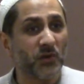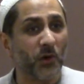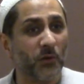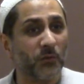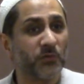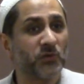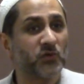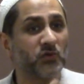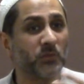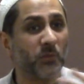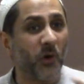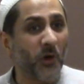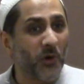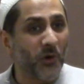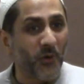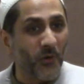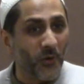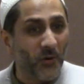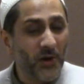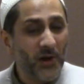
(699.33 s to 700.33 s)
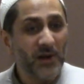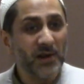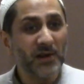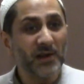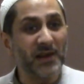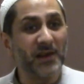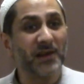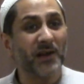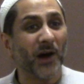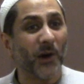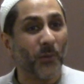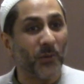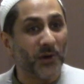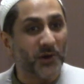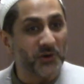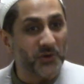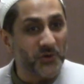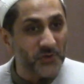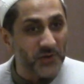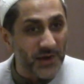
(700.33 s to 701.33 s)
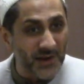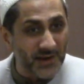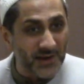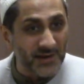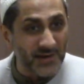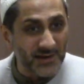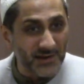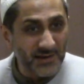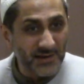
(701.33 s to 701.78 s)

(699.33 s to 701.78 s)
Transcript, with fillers: of tomorrow in our today.